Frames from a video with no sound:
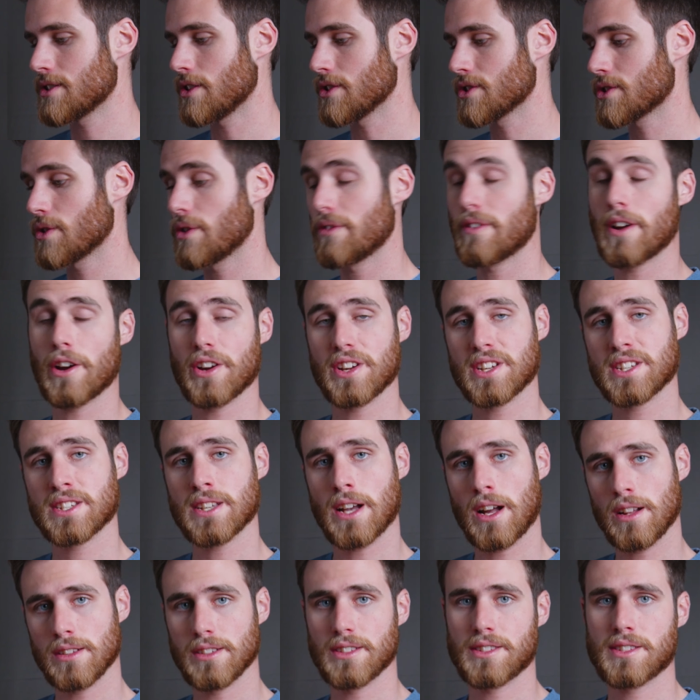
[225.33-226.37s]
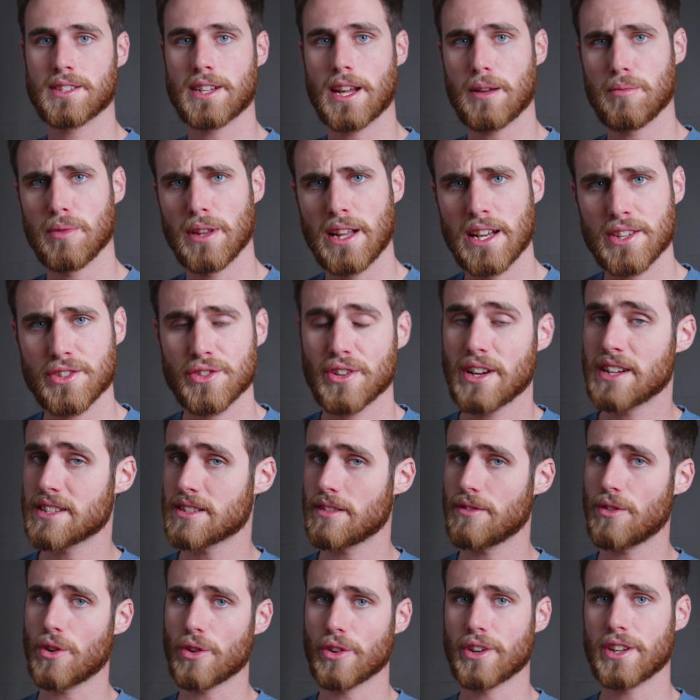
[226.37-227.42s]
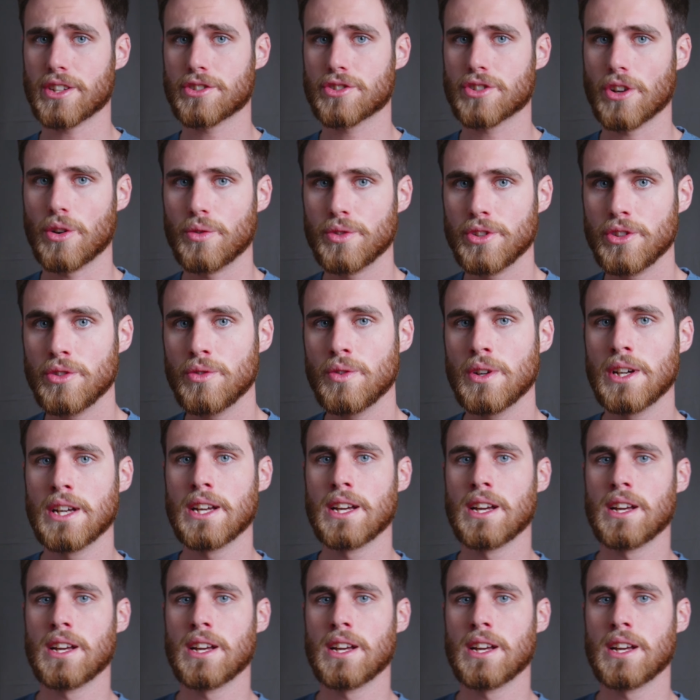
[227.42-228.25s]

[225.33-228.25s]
also a very solid stabilizer, as I've already shown you.